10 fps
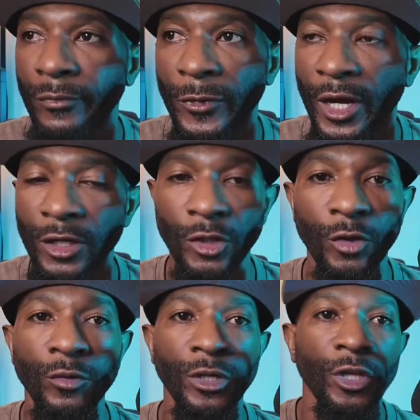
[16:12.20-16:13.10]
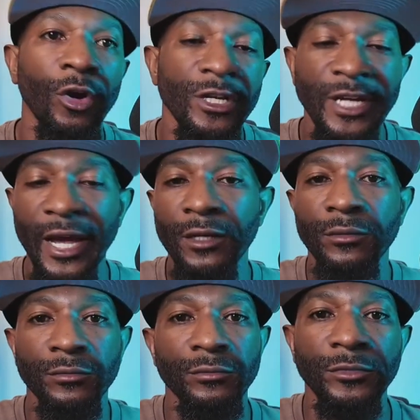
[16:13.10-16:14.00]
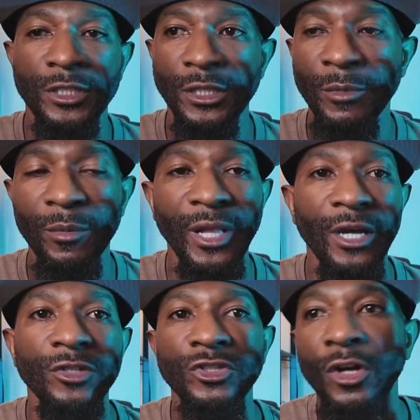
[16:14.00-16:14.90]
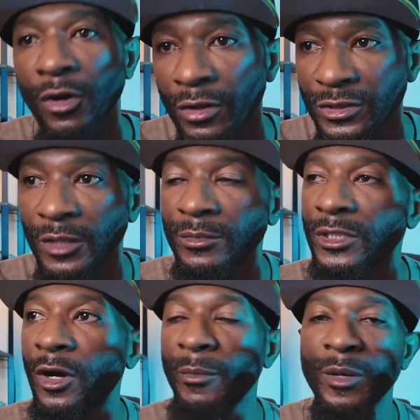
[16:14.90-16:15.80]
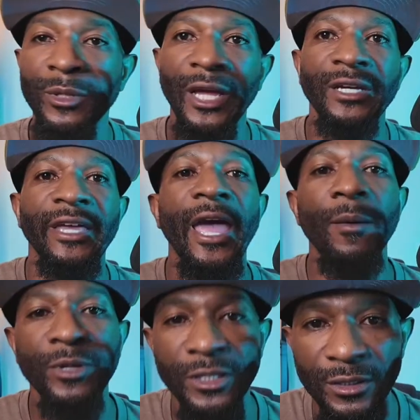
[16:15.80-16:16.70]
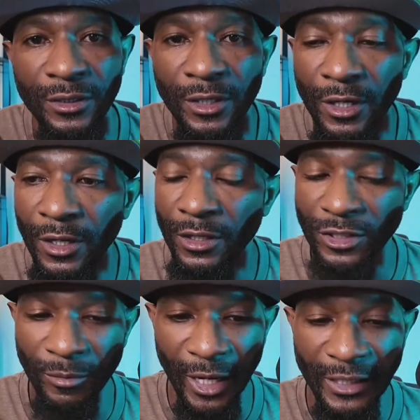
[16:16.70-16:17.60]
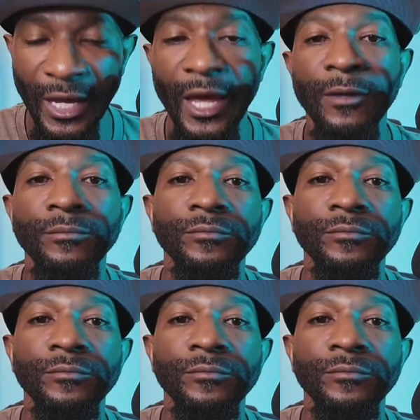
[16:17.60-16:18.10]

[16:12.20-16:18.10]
I don't know, a large item, maybe like a saw or something, or maybe like a cabinet, something like that.